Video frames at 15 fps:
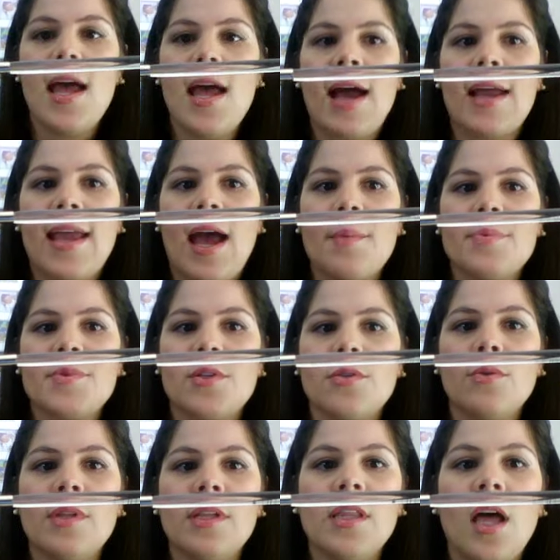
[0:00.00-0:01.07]
I
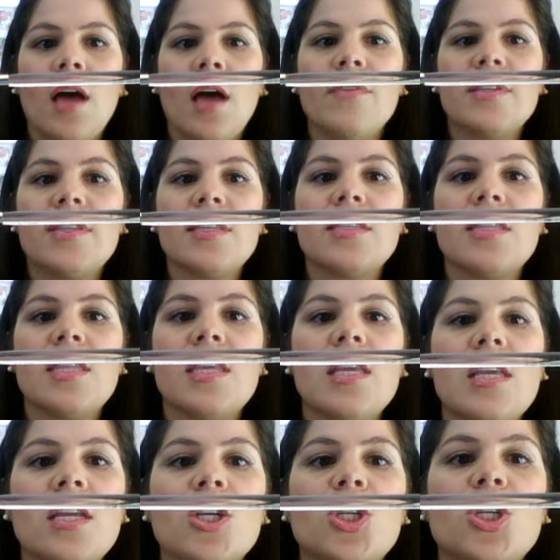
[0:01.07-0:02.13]
absolutely love. This is
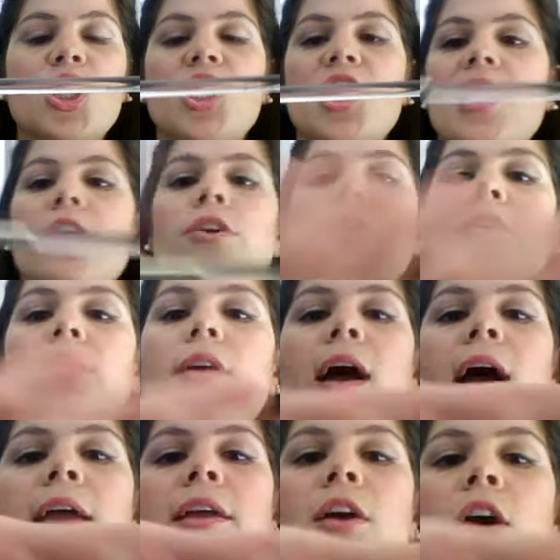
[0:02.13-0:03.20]
the Sheer
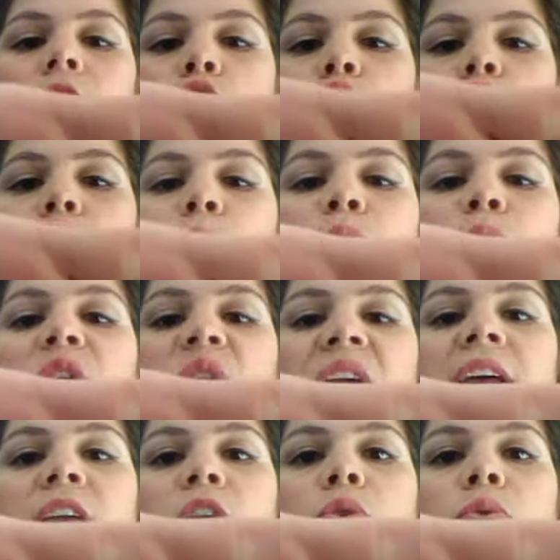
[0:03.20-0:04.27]
Eye Contour brush,
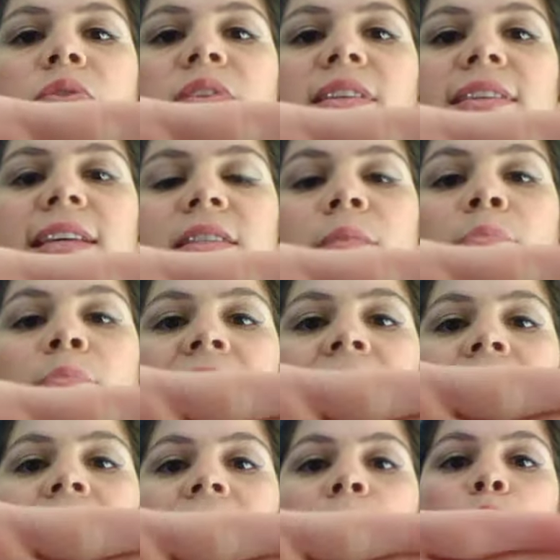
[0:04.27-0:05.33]
and I use this as a
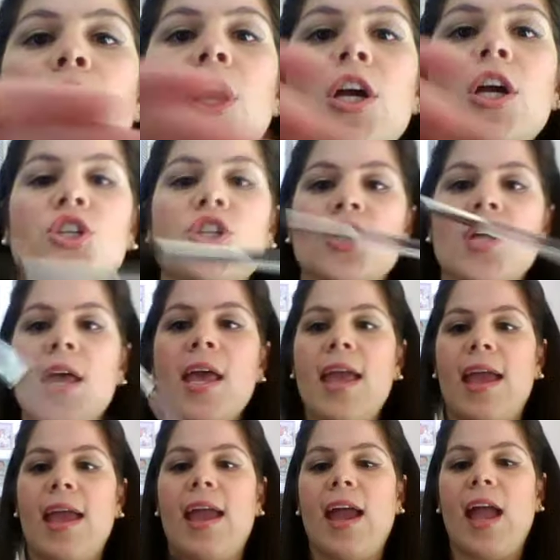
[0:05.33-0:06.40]
blending brush.
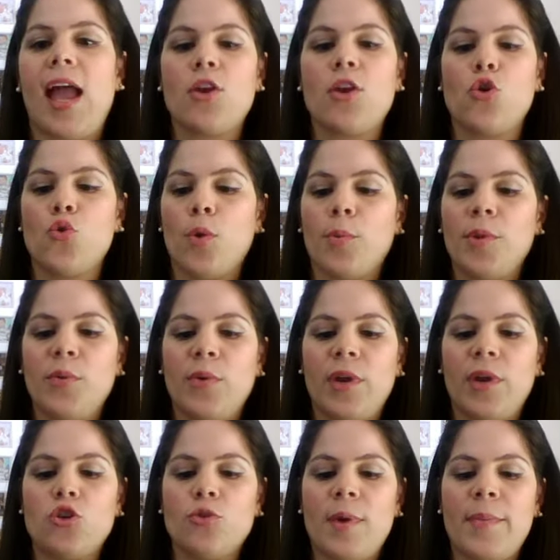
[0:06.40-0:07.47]
And normally when
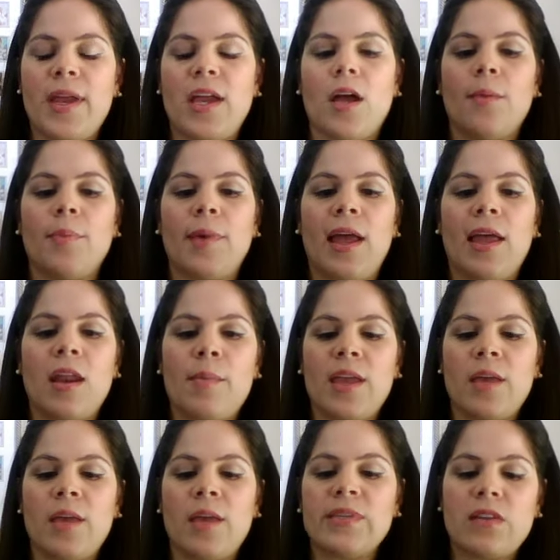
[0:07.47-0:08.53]
I do my makeup and I
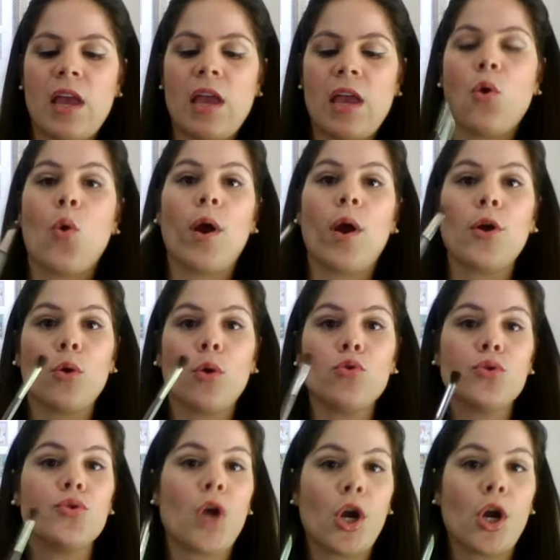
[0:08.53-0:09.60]
make a mistake or I go
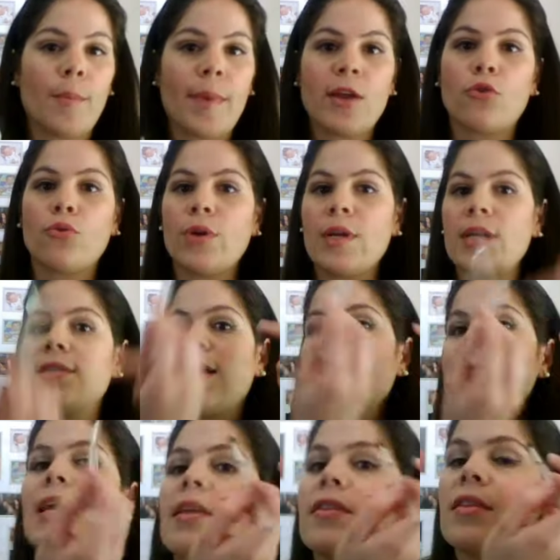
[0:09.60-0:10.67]
too dark on my crease,
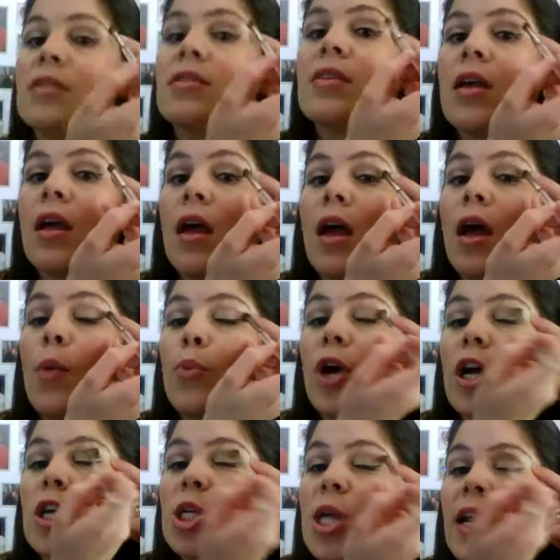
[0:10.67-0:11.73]
I take this
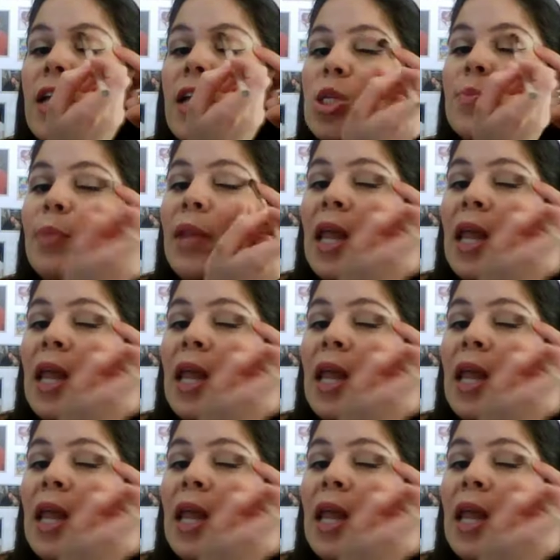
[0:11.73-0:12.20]
brush and I just